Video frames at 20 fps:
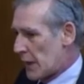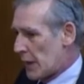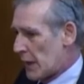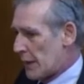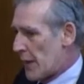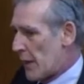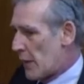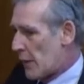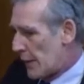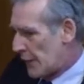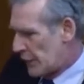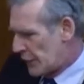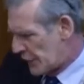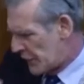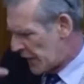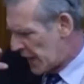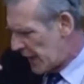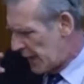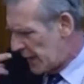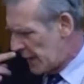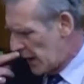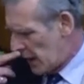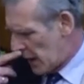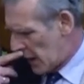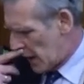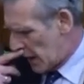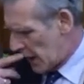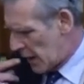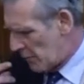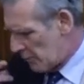Another thing to say,
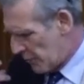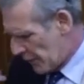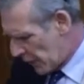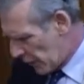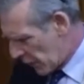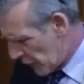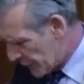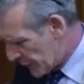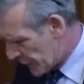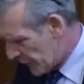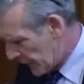because